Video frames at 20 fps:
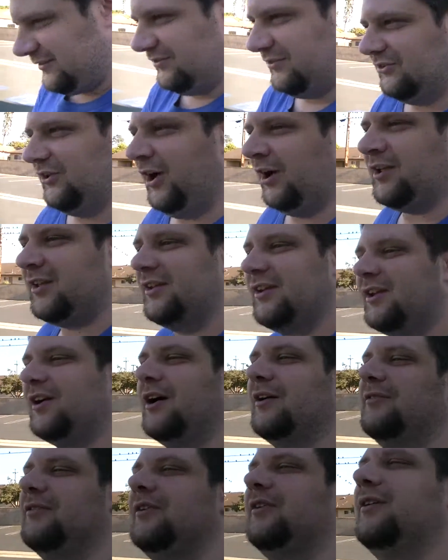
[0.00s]
duck and
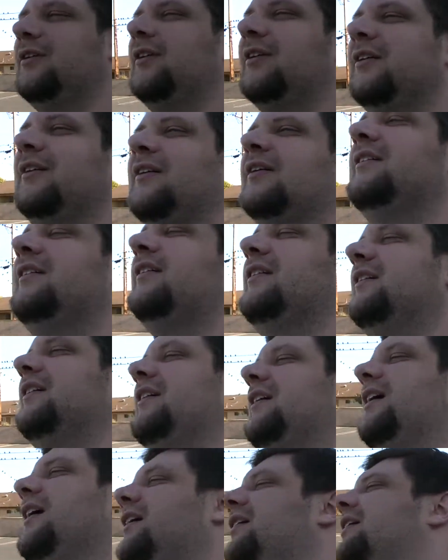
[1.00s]
cover
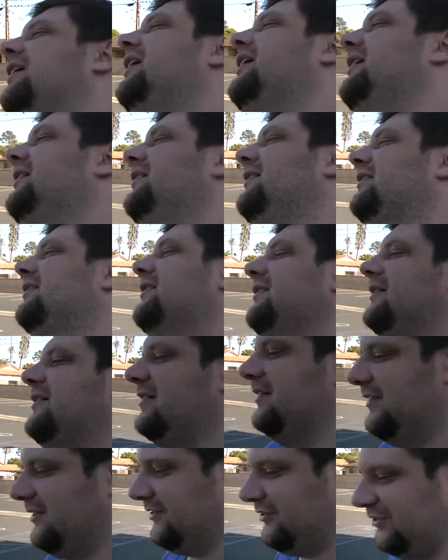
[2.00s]
all right.
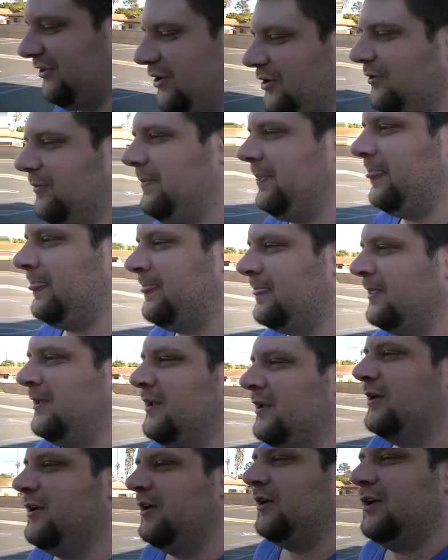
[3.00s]
So,
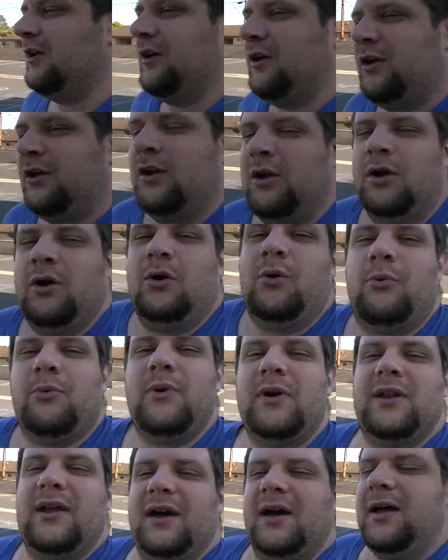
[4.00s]

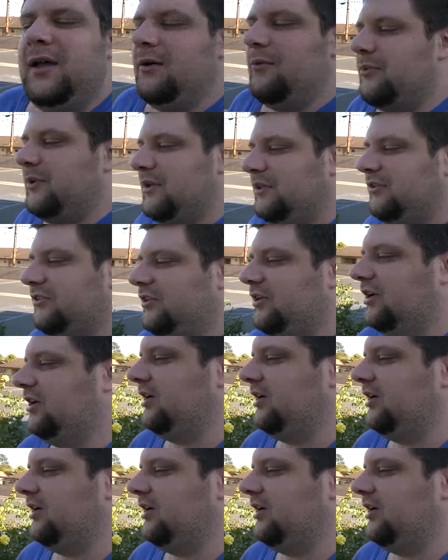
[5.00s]
when I went